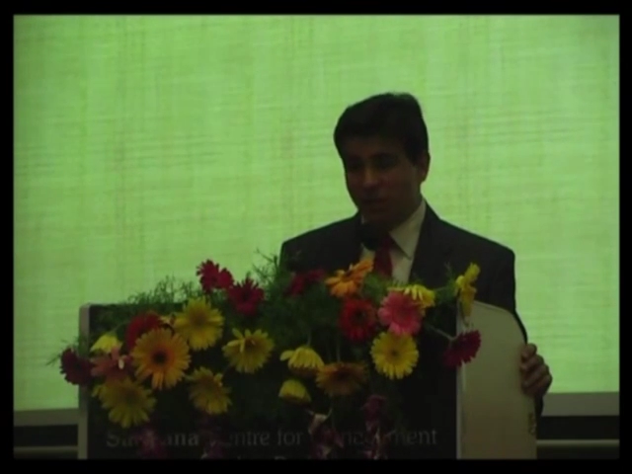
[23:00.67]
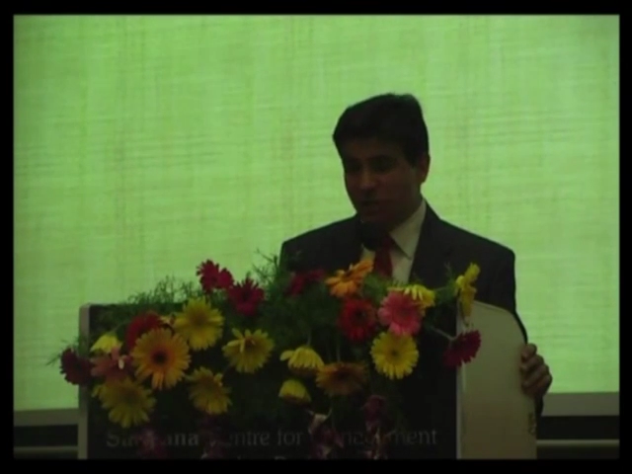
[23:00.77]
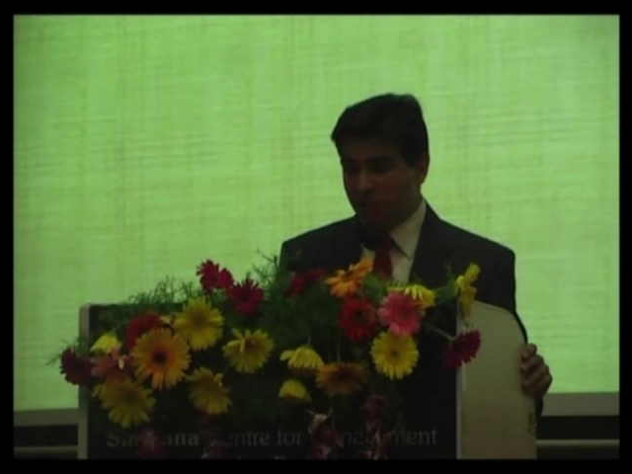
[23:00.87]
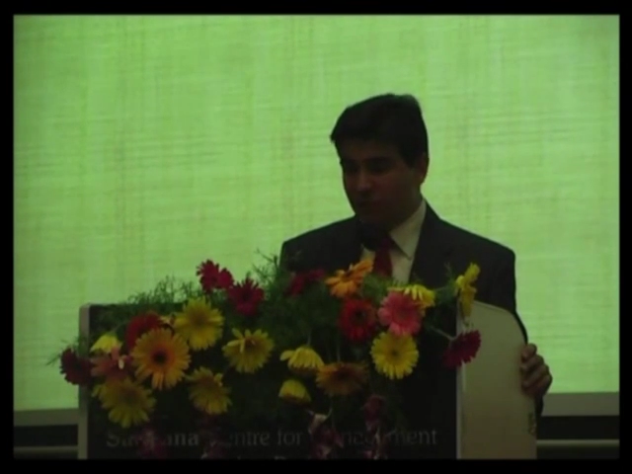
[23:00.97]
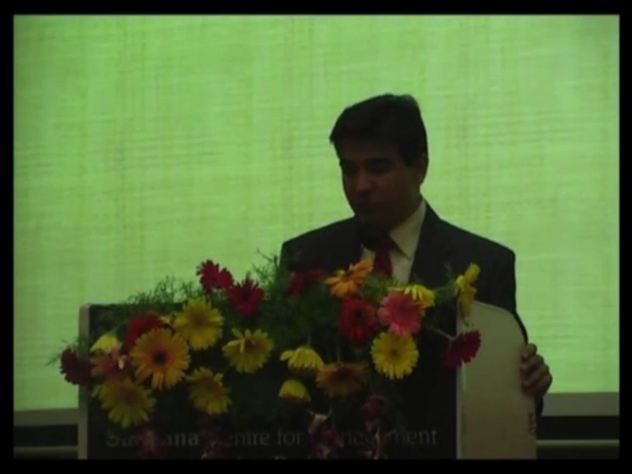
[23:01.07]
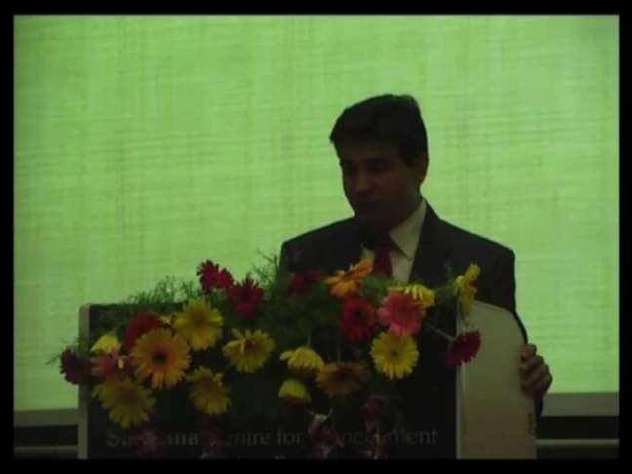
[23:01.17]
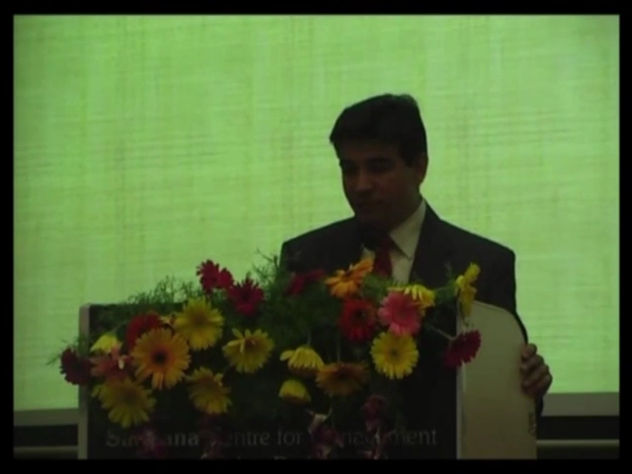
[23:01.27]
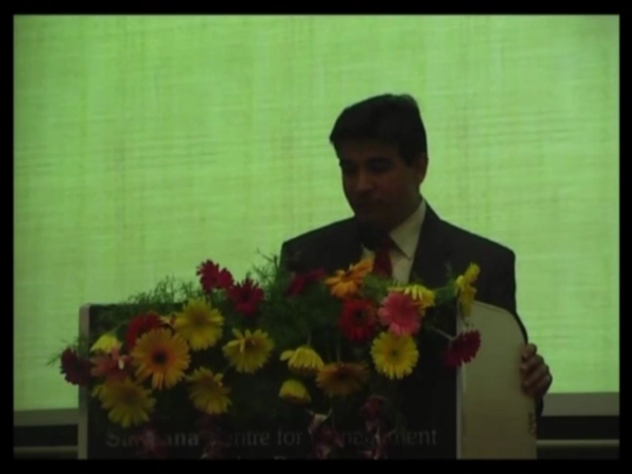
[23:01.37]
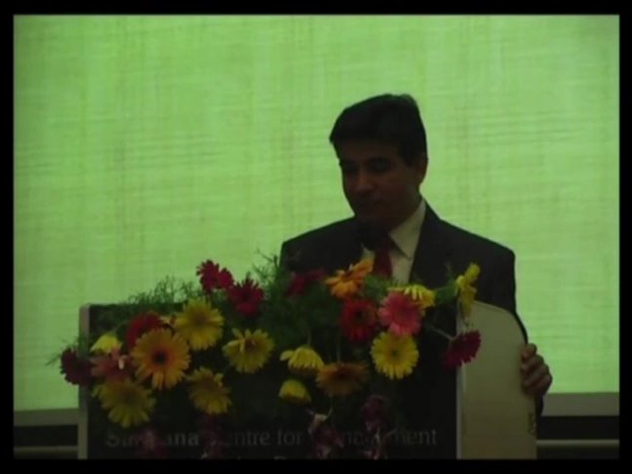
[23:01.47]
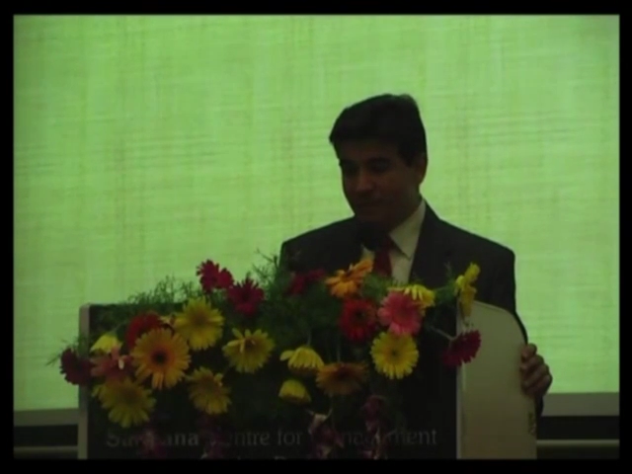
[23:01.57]
general.
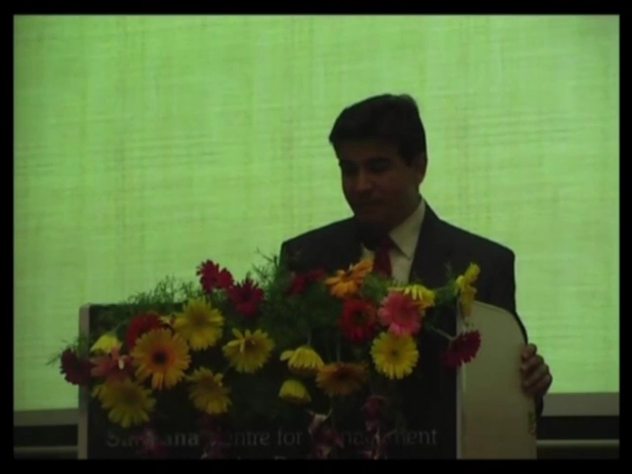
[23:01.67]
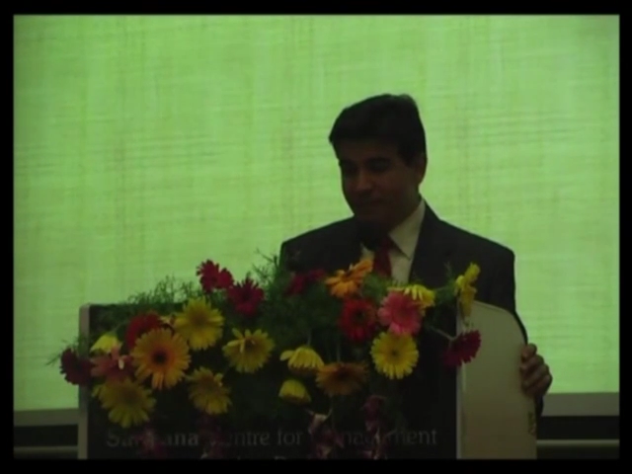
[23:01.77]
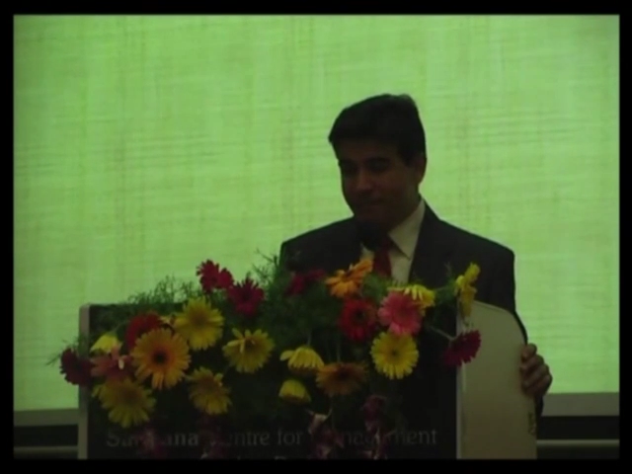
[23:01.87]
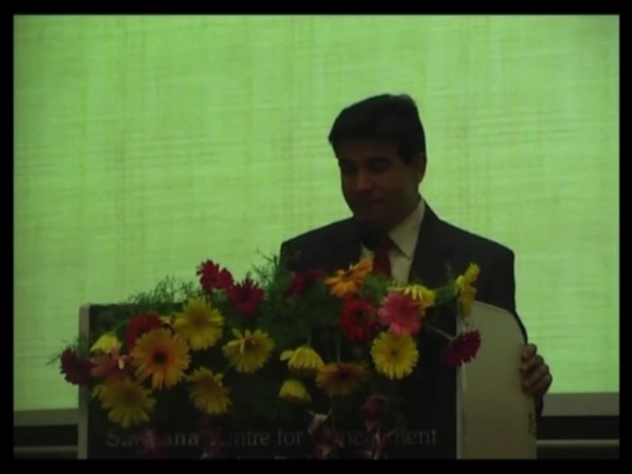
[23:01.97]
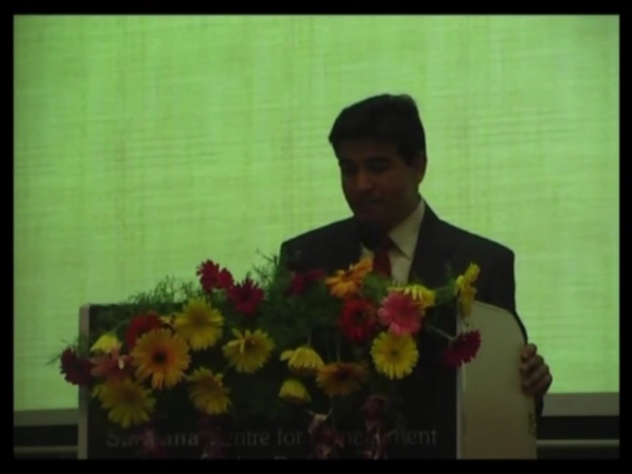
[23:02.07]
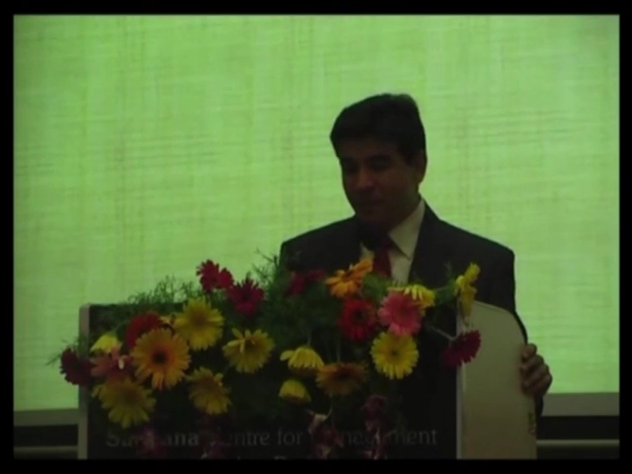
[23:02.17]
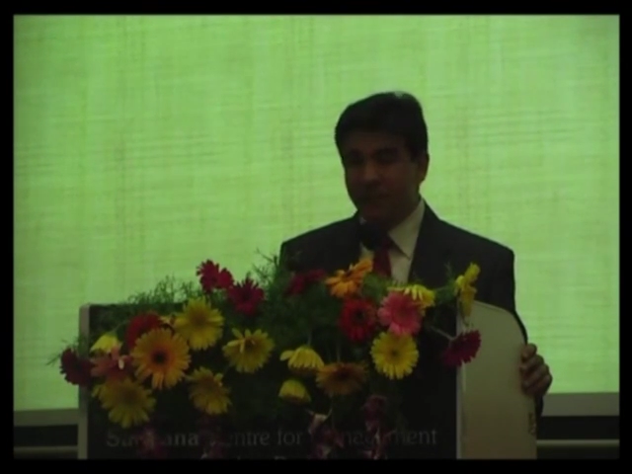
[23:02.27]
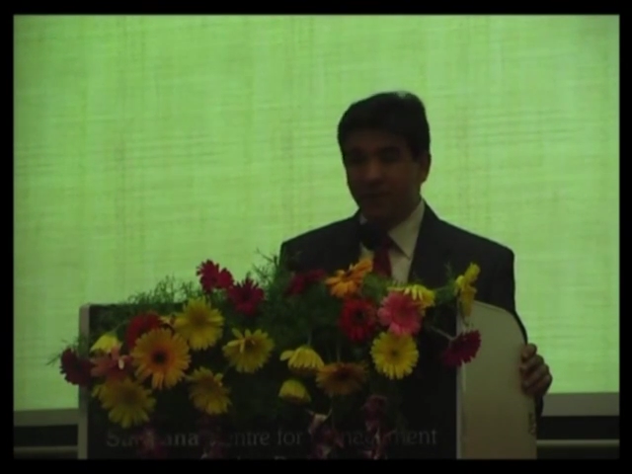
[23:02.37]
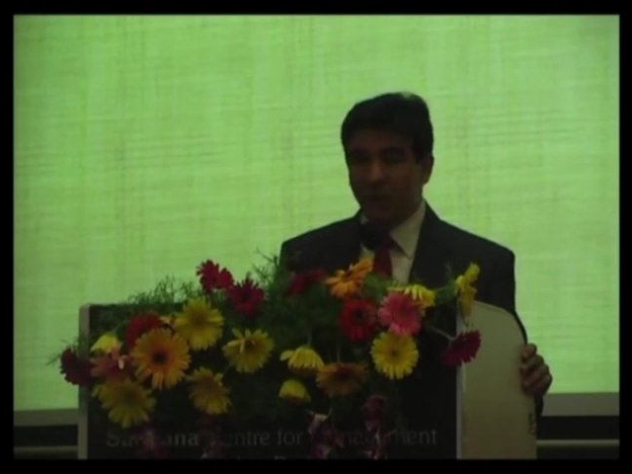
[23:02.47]
In the